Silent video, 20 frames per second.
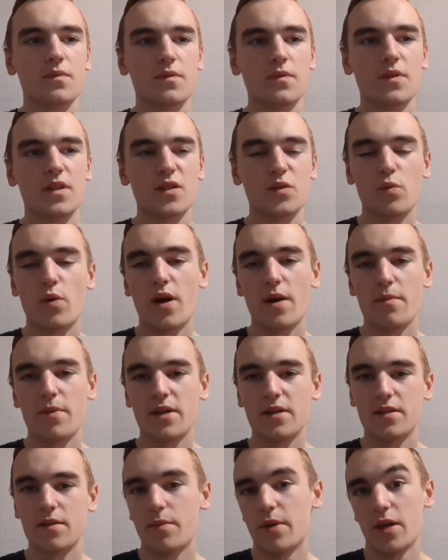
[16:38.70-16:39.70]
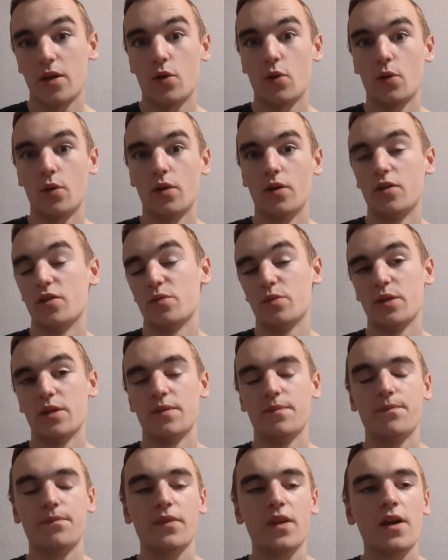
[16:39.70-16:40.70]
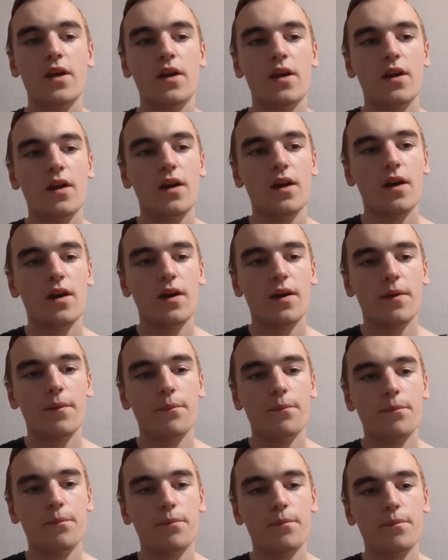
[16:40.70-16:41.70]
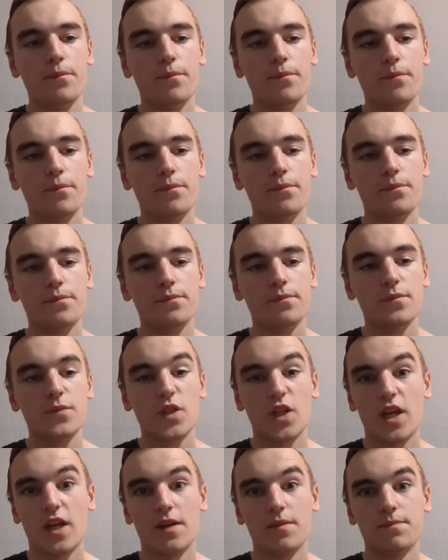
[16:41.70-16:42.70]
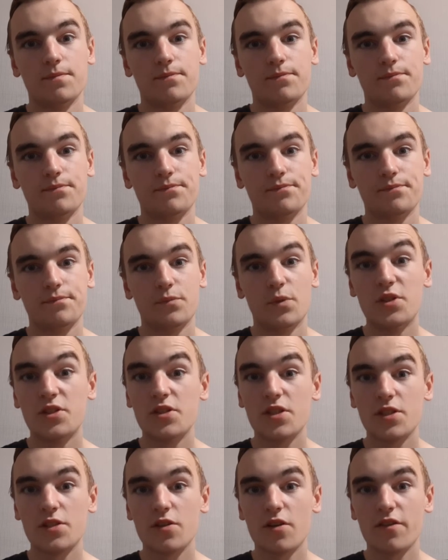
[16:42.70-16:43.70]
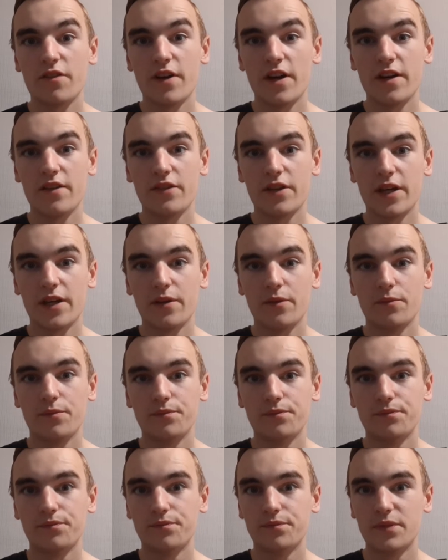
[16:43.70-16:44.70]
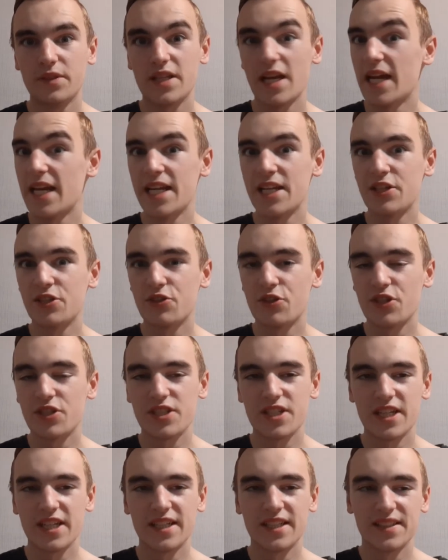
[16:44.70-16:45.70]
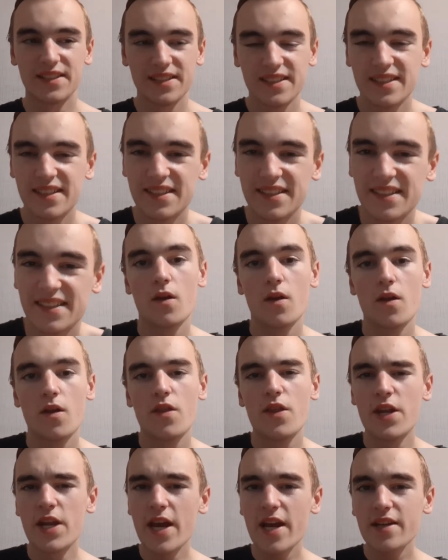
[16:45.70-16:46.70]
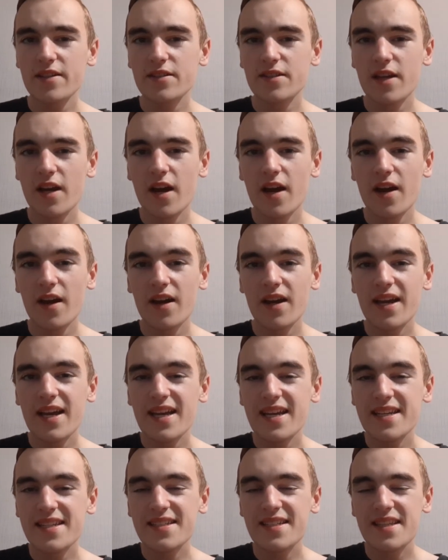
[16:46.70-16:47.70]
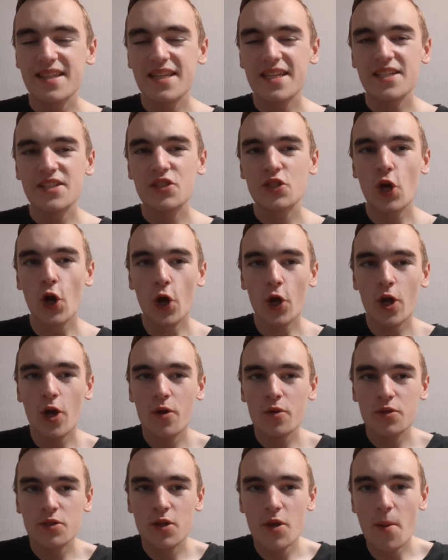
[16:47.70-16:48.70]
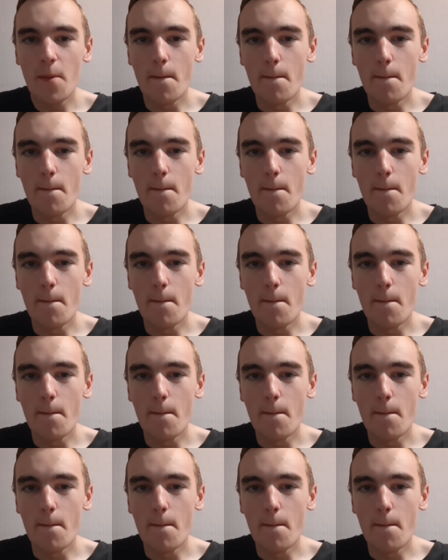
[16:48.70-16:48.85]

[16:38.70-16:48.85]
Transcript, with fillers: that's why it makes it a bit cooler as well. Um, so yeah, we're into the top five now. It's getting interesting. The next car is the Toyota